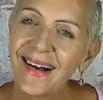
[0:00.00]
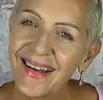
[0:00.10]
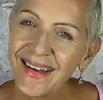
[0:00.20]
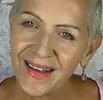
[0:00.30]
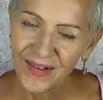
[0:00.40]

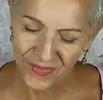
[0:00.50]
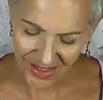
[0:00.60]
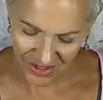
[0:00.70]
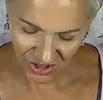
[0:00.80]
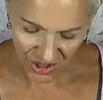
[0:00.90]
Alana
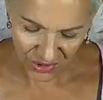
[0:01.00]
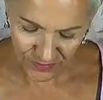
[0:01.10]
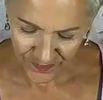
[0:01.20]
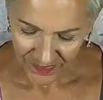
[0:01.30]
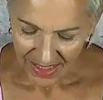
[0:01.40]

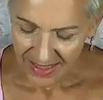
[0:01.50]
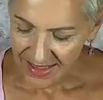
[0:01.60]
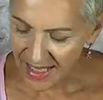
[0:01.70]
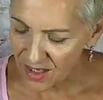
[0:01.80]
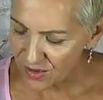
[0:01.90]
Fairchild.
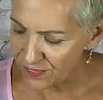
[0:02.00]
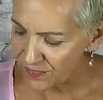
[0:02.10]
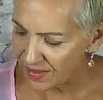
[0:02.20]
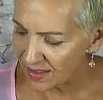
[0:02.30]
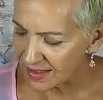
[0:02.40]
Now, if
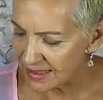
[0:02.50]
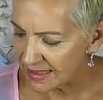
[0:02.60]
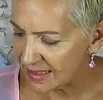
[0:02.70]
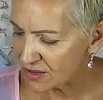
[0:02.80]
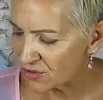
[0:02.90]
you feel like you
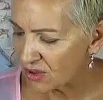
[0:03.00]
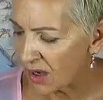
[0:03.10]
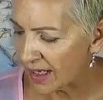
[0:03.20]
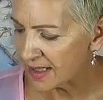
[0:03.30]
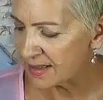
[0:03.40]
need extra
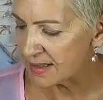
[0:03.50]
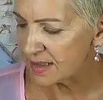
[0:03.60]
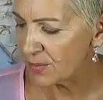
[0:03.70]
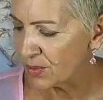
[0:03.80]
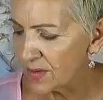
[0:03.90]
guidance and
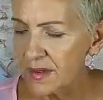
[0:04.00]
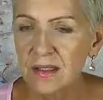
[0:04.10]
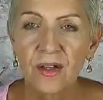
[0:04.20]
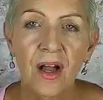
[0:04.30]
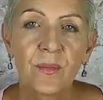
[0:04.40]
support at
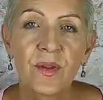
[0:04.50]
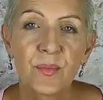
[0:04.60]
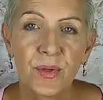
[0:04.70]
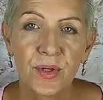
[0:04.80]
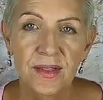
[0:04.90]
this time with a
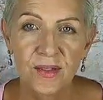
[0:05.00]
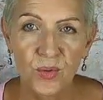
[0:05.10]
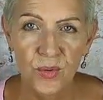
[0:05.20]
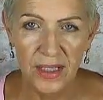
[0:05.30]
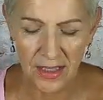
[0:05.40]
personal
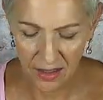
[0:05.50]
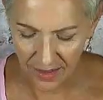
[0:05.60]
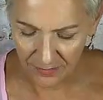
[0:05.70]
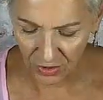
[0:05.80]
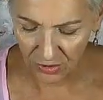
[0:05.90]
reading,
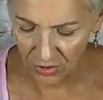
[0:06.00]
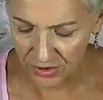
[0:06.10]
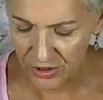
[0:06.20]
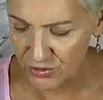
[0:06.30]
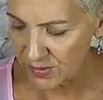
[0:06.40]
I'm no
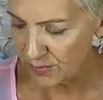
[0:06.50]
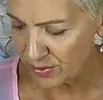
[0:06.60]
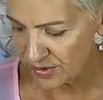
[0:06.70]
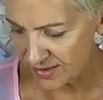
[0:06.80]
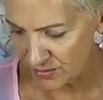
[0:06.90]
longer doing
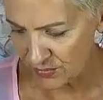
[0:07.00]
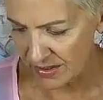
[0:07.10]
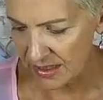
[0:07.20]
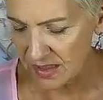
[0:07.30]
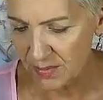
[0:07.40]
personal
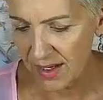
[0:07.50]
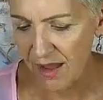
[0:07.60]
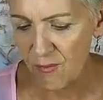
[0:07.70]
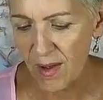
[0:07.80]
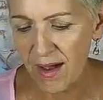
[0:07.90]
readings, but I
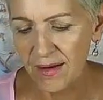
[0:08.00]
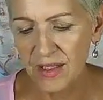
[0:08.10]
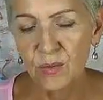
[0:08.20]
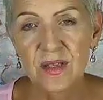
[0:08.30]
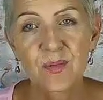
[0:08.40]
have
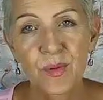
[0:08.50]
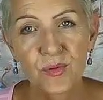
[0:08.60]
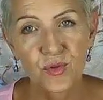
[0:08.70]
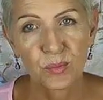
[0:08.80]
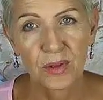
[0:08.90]
partnered with
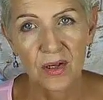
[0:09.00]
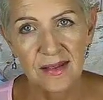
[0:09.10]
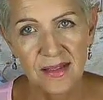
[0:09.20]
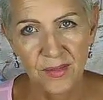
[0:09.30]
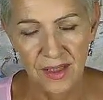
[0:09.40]
Spiritual
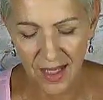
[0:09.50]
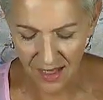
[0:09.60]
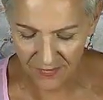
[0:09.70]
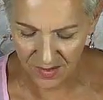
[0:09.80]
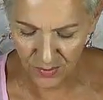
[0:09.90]
Blossom, and they
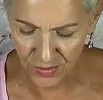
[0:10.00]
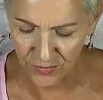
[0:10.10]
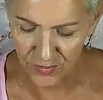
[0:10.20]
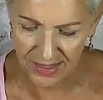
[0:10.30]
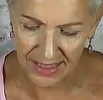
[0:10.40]
have this
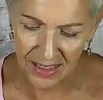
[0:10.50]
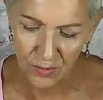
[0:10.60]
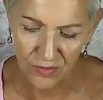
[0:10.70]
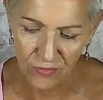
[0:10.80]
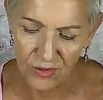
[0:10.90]
beautiful team
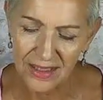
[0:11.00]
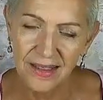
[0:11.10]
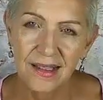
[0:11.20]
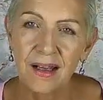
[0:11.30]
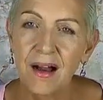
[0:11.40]
of
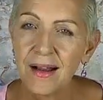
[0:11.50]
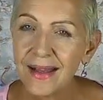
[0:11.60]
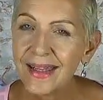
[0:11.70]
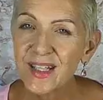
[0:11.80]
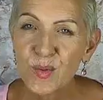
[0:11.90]
really
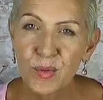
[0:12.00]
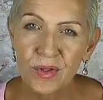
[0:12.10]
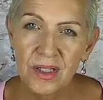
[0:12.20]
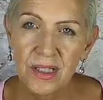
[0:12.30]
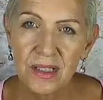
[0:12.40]

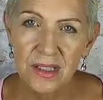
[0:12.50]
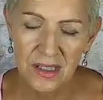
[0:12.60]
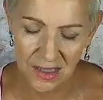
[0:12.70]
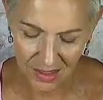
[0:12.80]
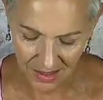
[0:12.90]

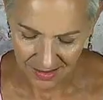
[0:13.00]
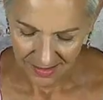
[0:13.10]
experienced